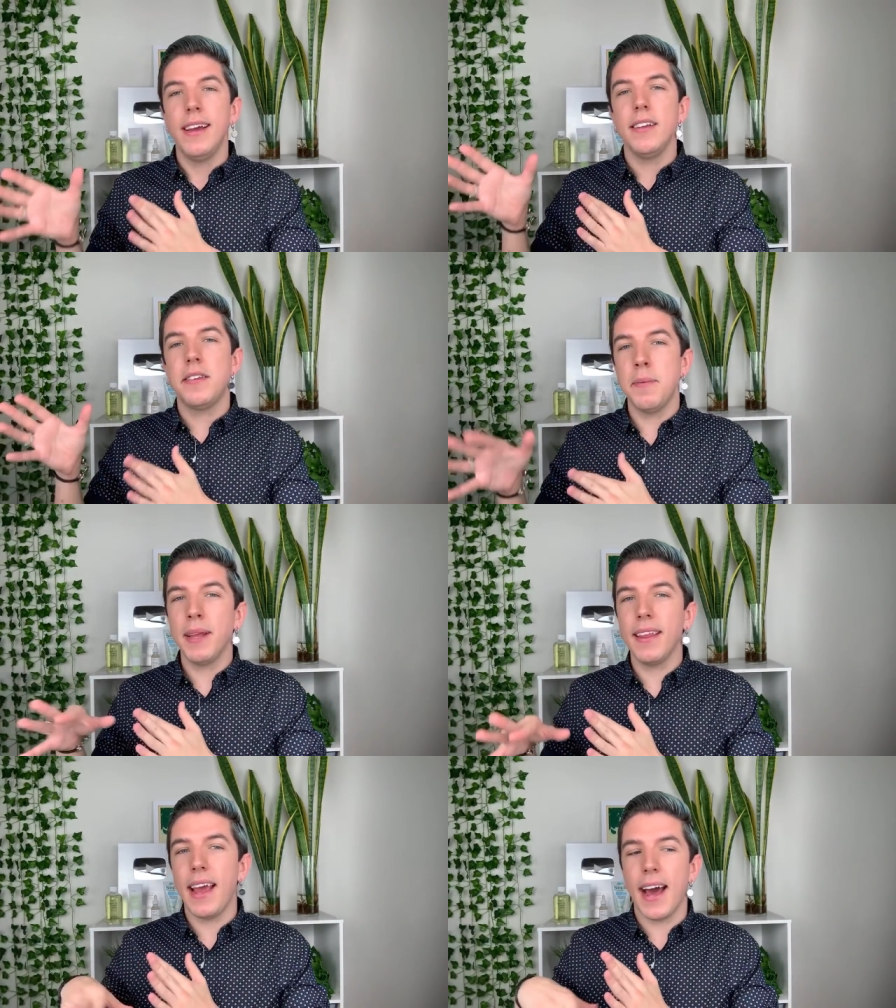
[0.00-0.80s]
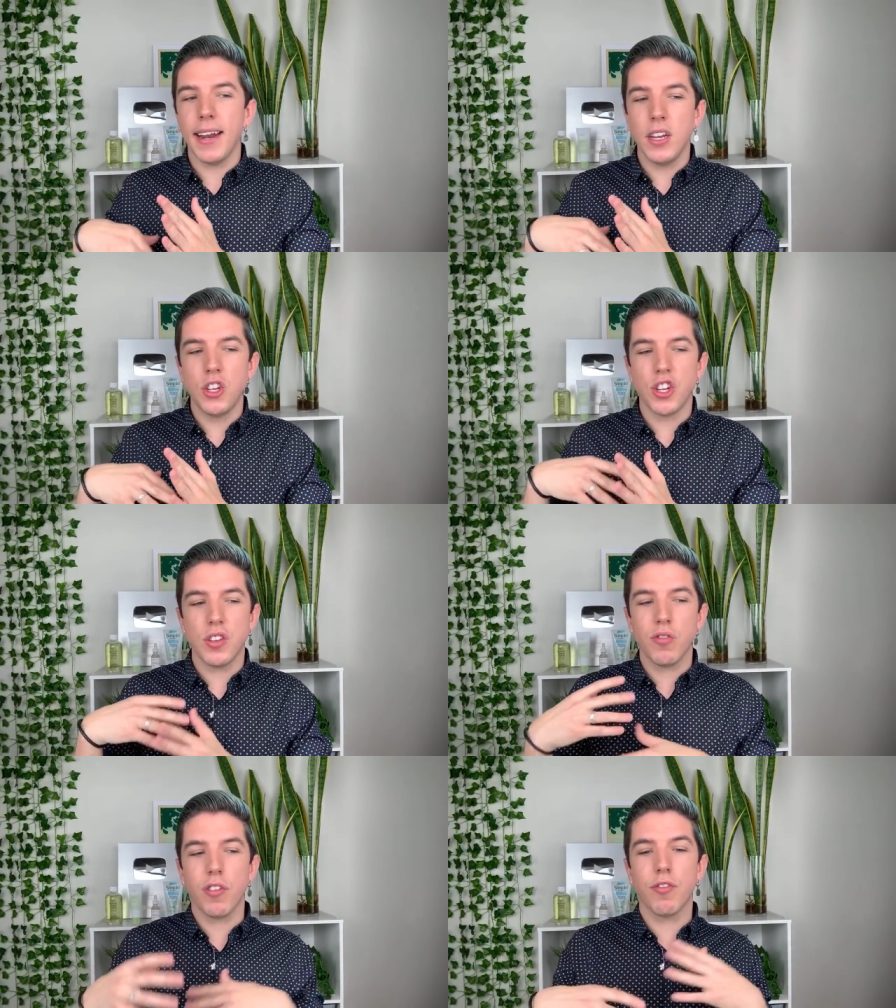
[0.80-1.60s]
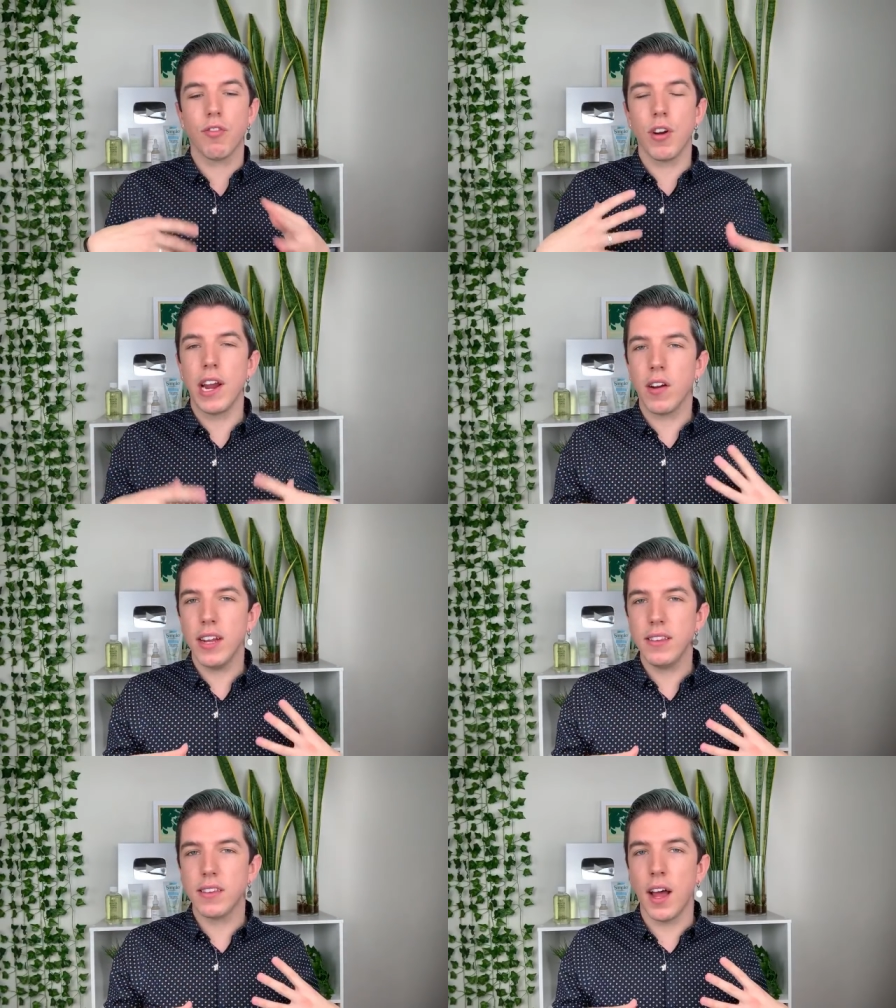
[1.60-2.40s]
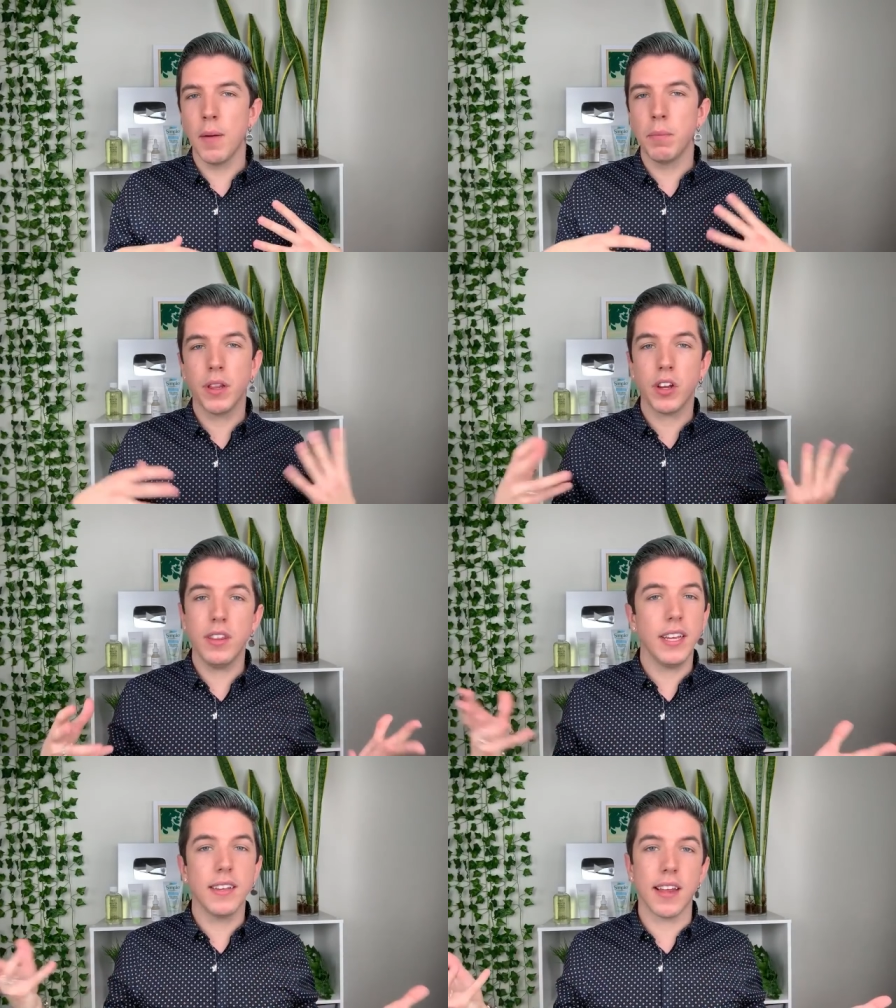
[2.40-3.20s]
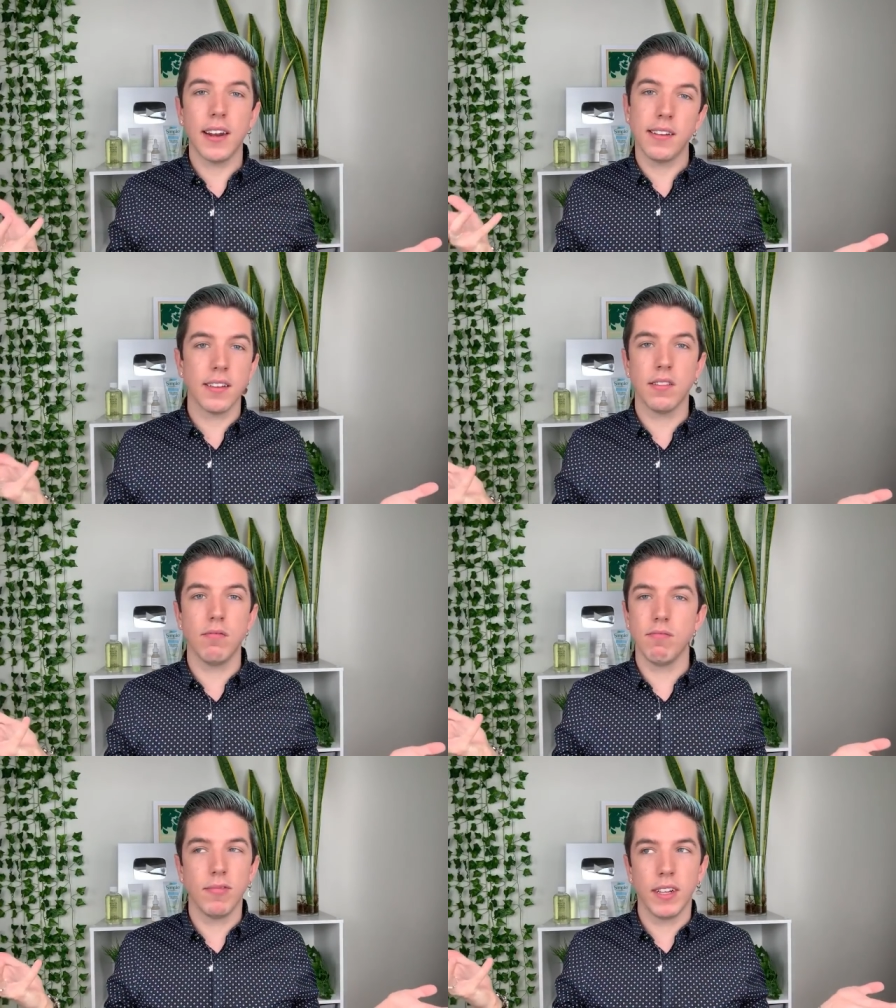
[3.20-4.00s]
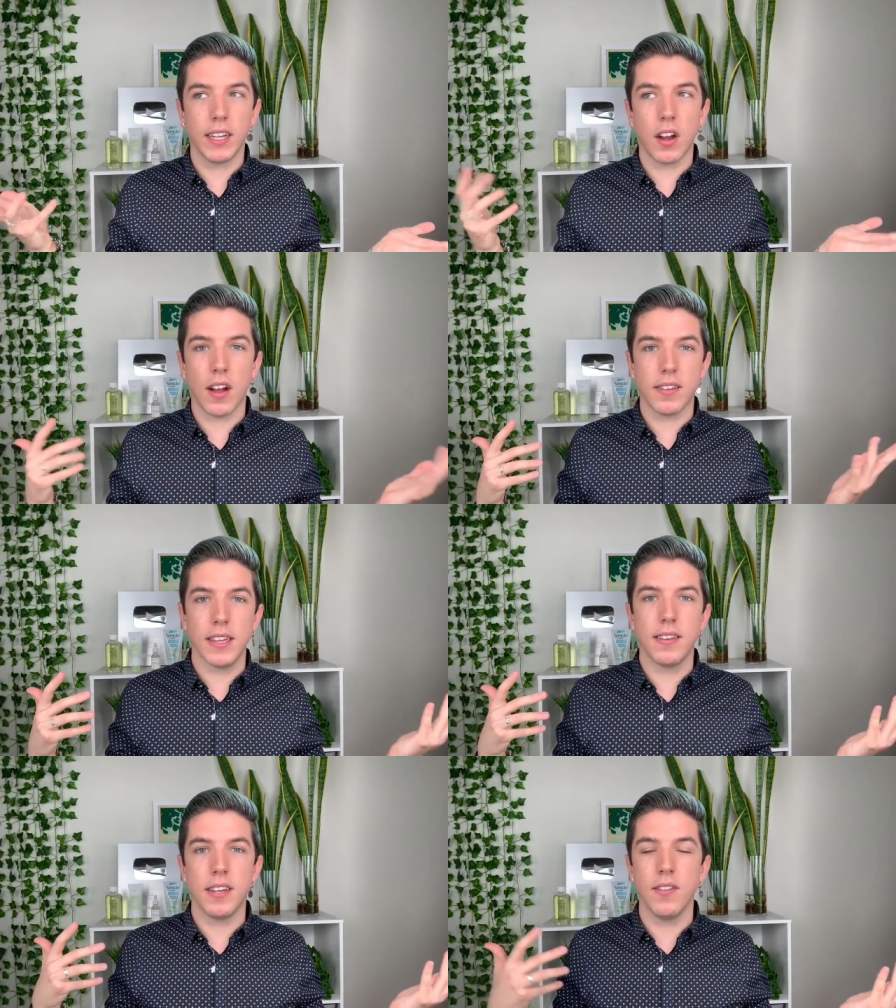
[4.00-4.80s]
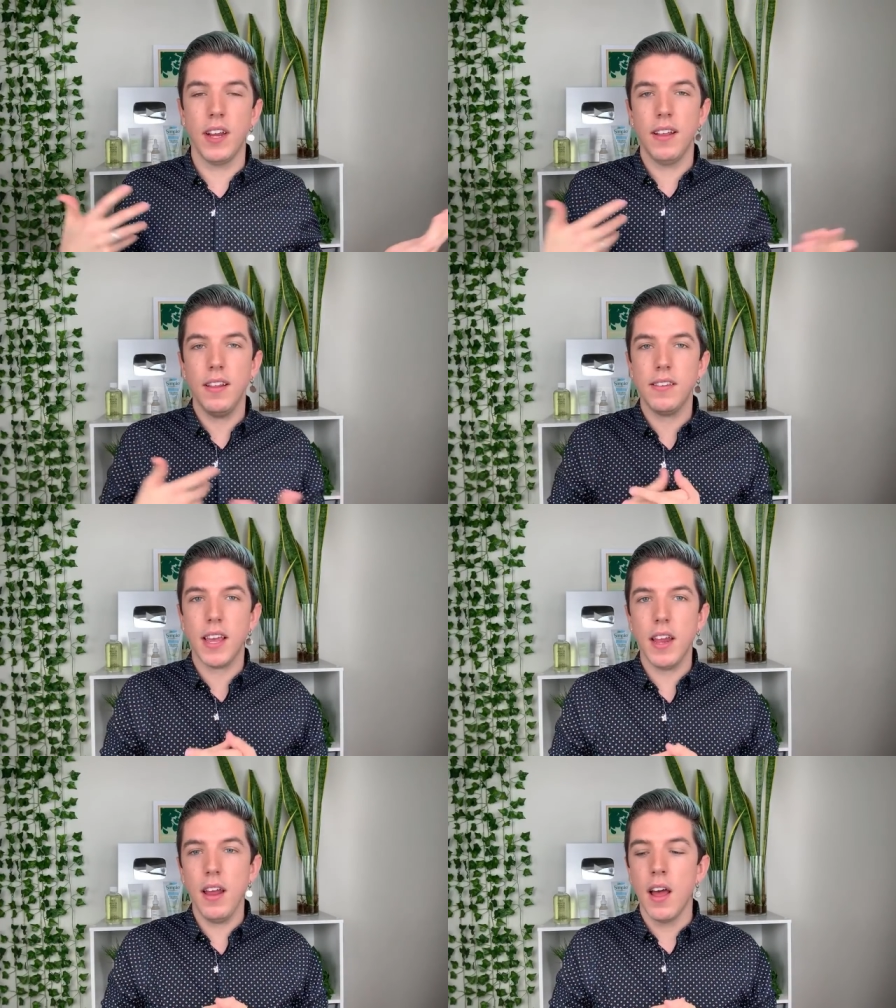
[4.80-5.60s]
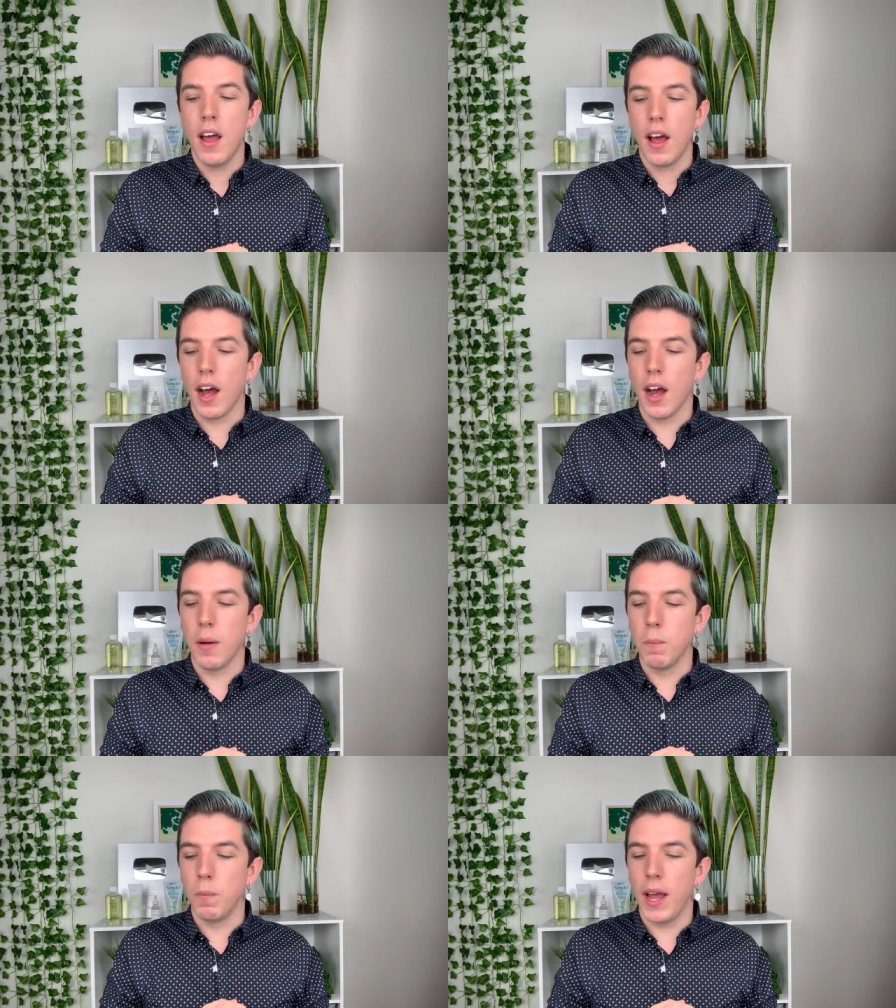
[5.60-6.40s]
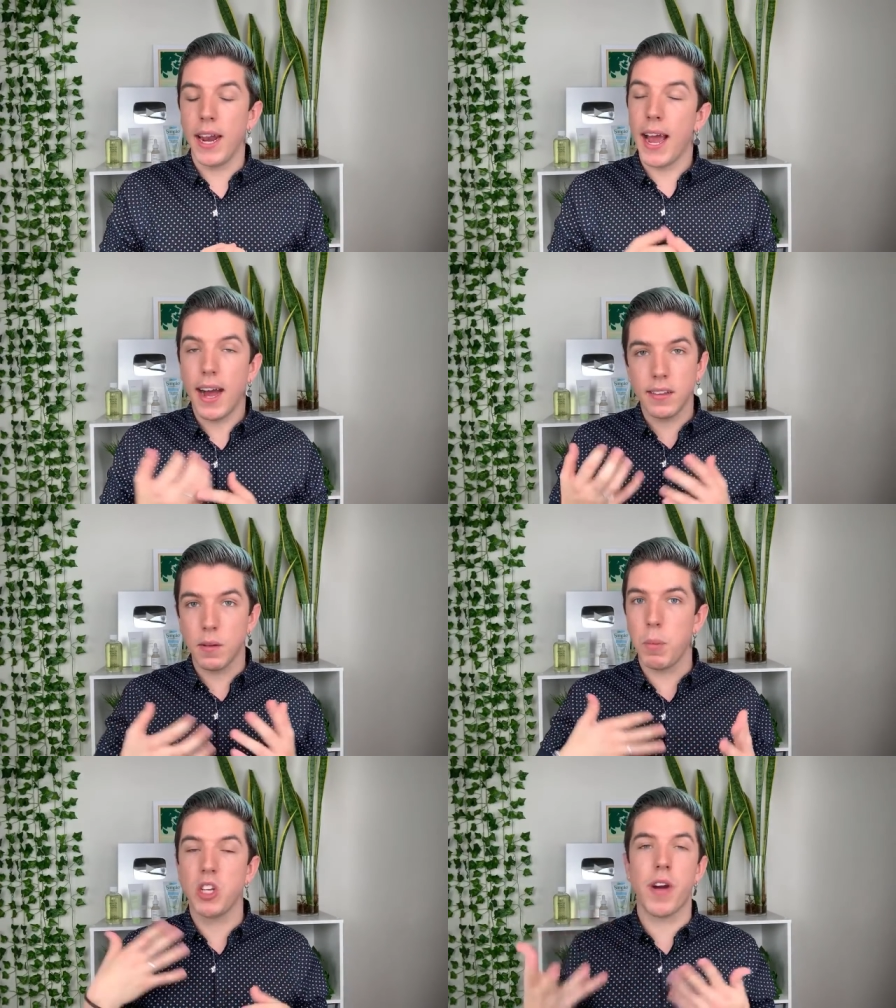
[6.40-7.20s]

It's typically added just for fragrance, um, but the good thing is that it doesn't really cause sensitivity in the skin um, and it has a bunch of